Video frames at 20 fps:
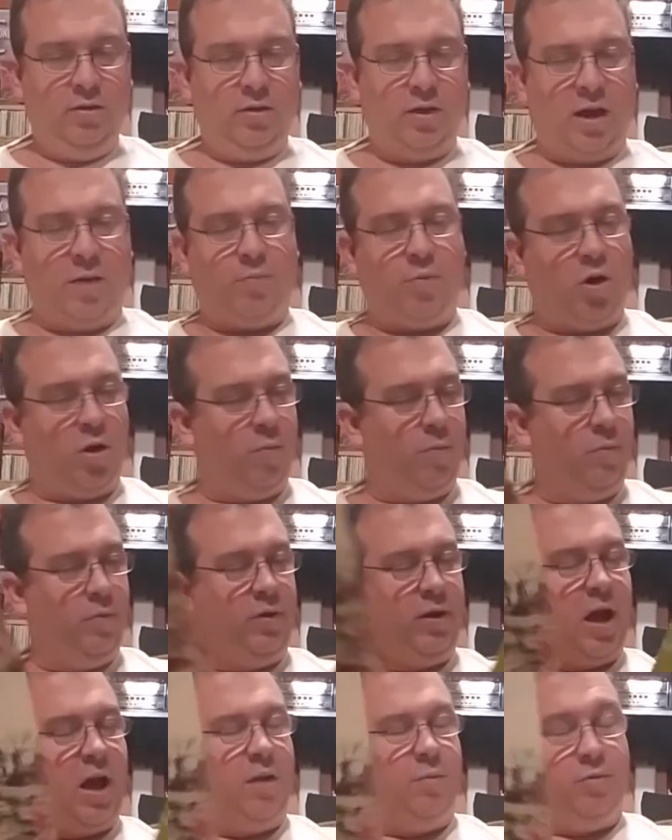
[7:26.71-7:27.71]
I bought them,
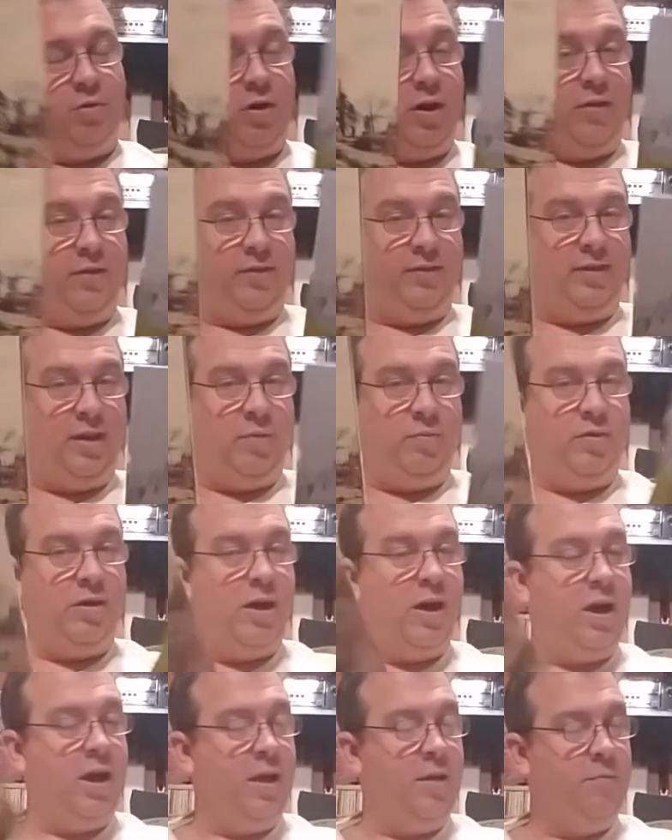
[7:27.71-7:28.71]
got them around the same
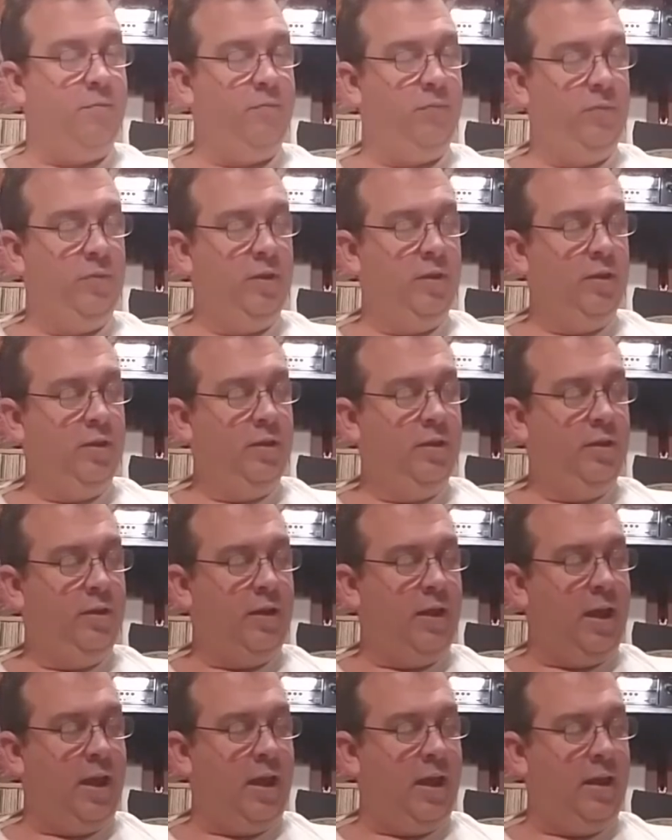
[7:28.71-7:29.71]
time,
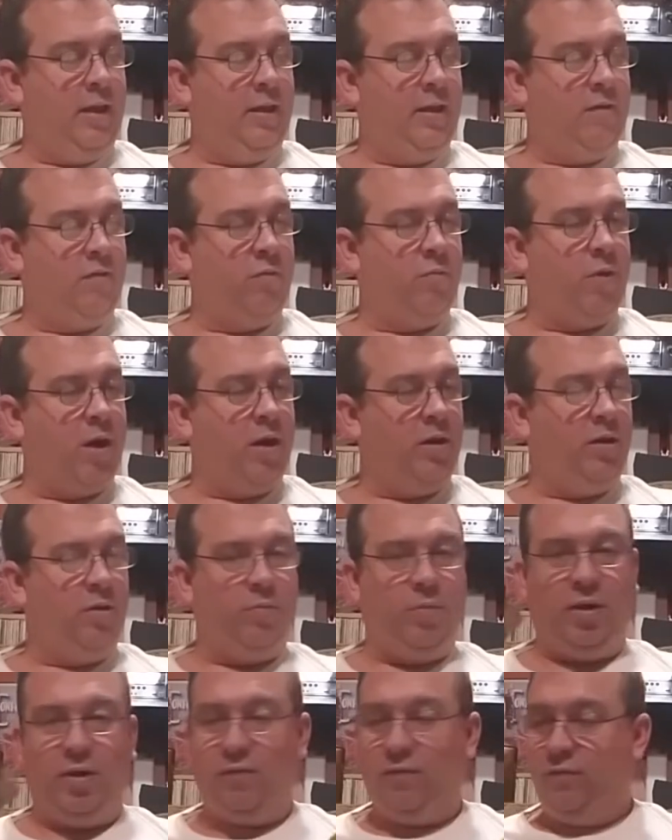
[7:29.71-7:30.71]
and they reminded
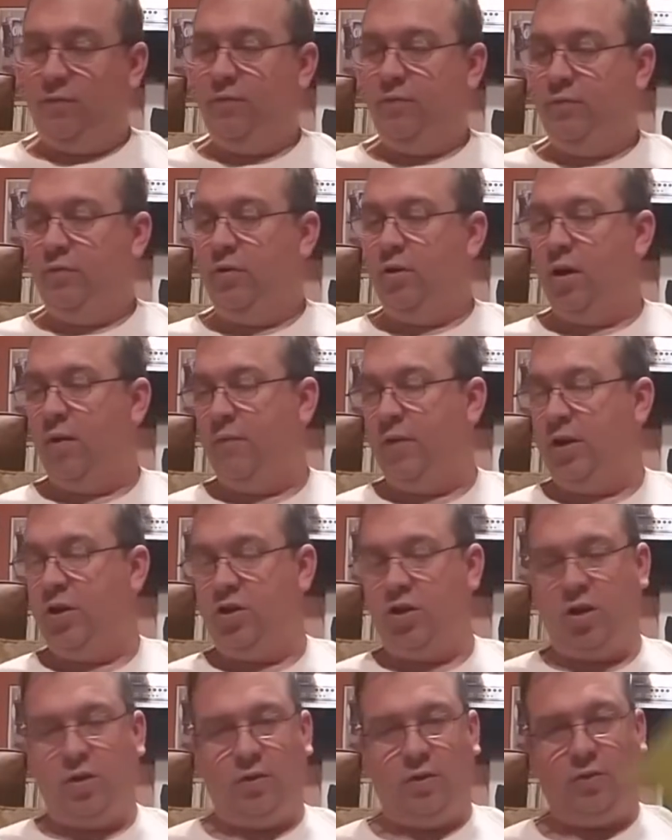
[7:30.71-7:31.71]
me of
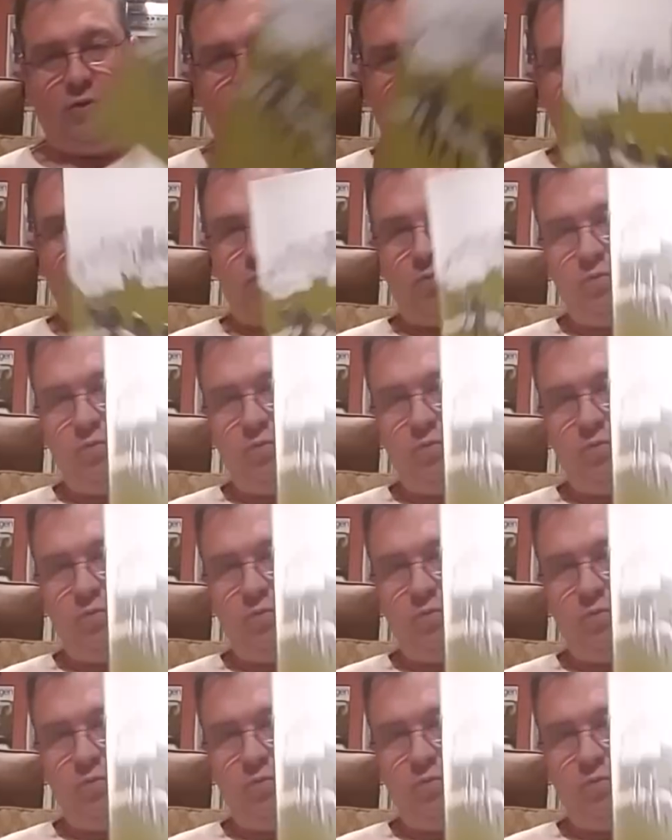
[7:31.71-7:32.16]
each other, so